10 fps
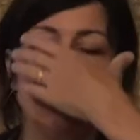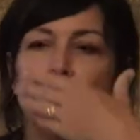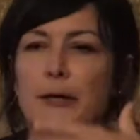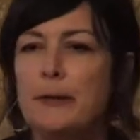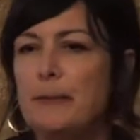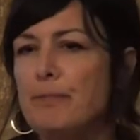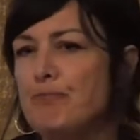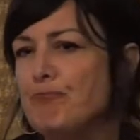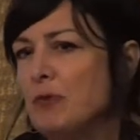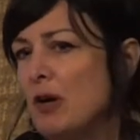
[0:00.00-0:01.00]

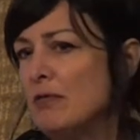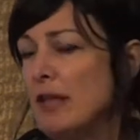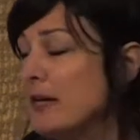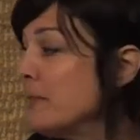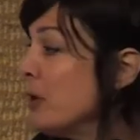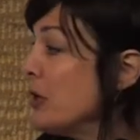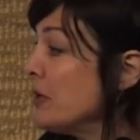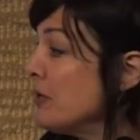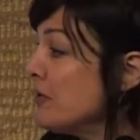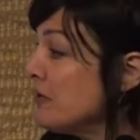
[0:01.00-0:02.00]
um, on Latin
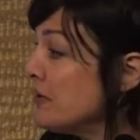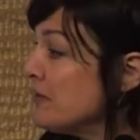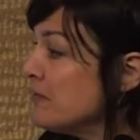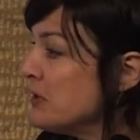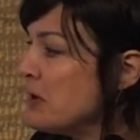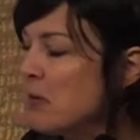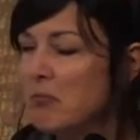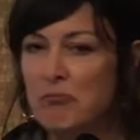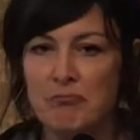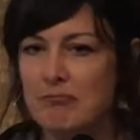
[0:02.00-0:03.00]
American art. So
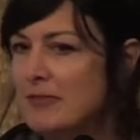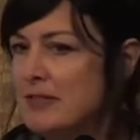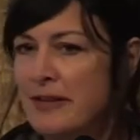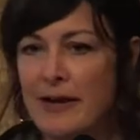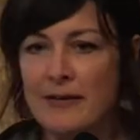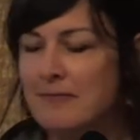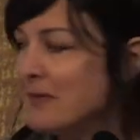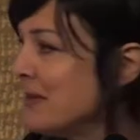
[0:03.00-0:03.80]
sign, sign up,